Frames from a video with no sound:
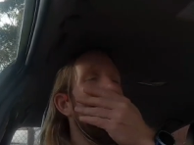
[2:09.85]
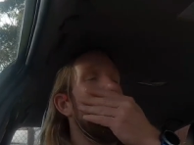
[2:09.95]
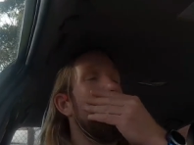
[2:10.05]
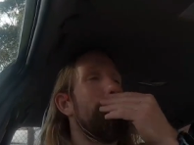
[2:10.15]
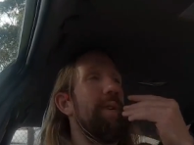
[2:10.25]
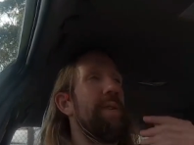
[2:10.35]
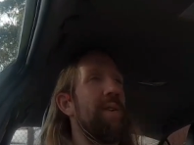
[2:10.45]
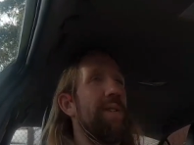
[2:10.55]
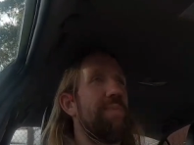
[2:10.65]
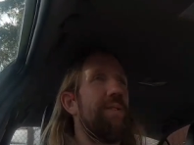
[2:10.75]
It would be
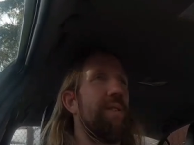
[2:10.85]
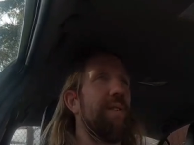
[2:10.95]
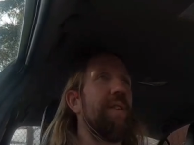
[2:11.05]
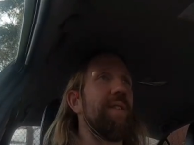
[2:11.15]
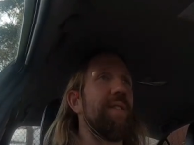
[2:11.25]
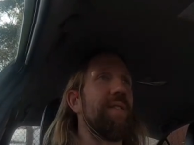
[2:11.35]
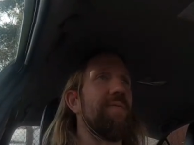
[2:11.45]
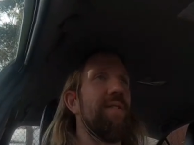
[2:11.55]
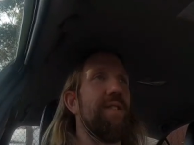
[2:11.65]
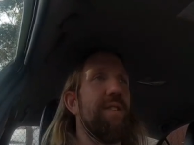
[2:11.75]
nice, but I think
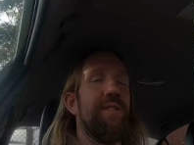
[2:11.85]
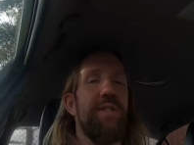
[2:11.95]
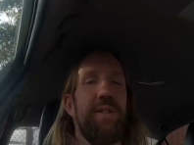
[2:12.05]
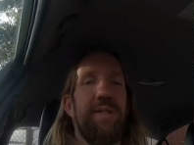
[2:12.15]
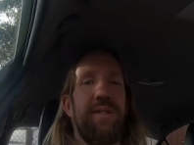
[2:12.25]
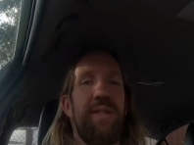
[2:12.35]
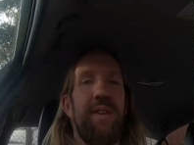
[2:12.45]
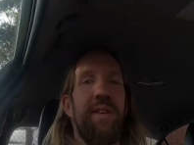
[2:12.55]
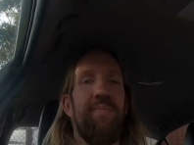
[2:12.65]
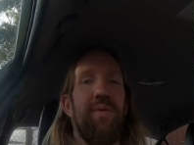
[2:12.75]
it's really just
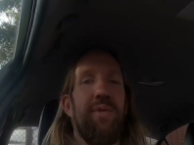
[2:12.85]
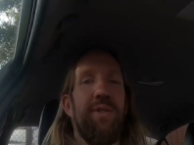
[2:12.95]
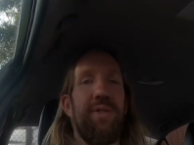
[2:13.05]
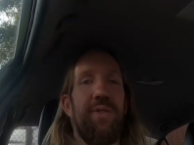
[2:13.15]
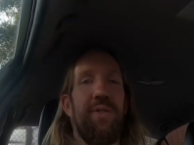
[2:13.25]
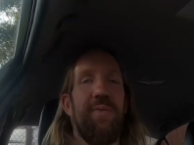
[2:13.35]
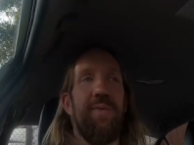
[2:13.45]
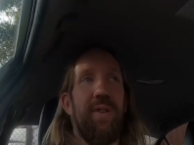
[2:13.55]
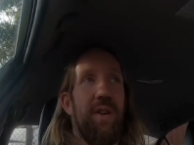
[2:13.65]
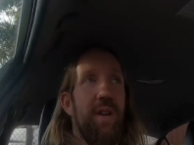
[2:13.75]
the point of